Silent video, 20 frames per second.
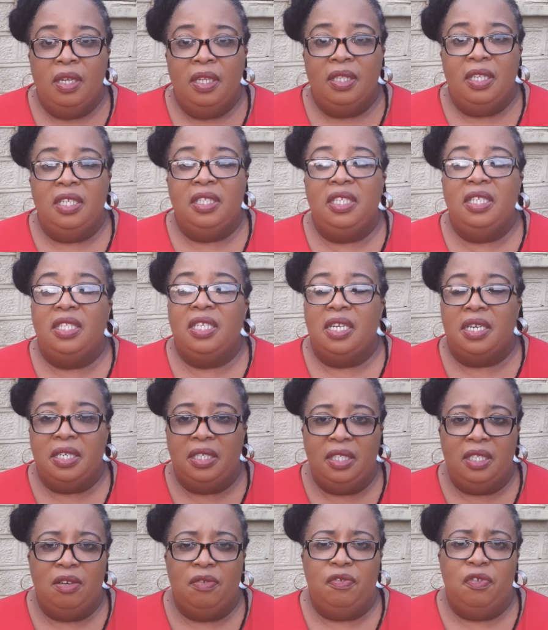This is the
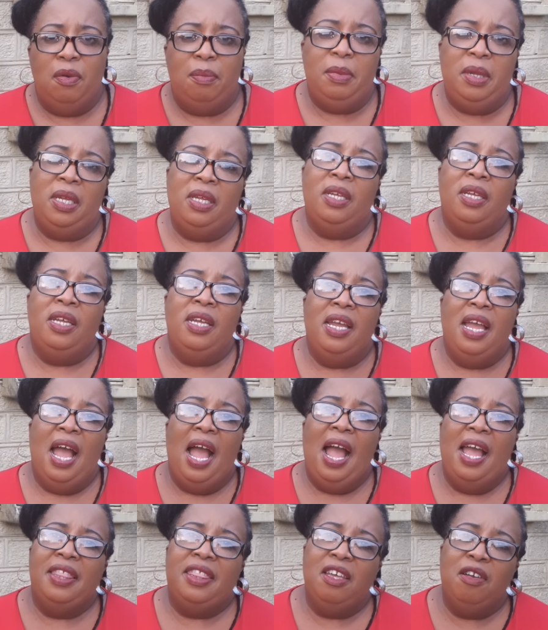reason for me.
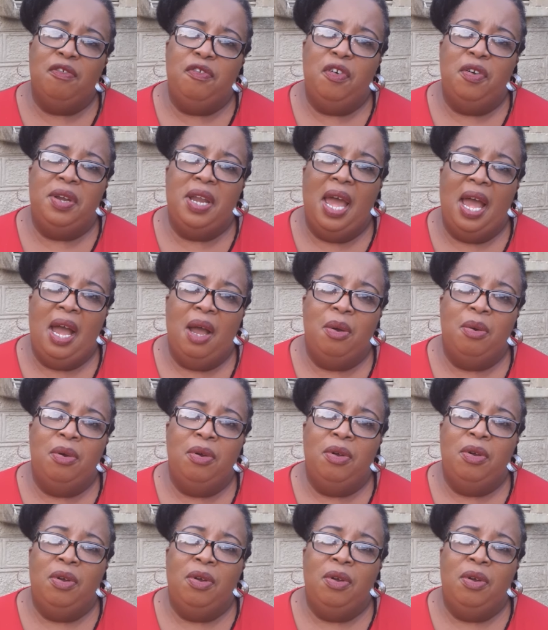I think for now,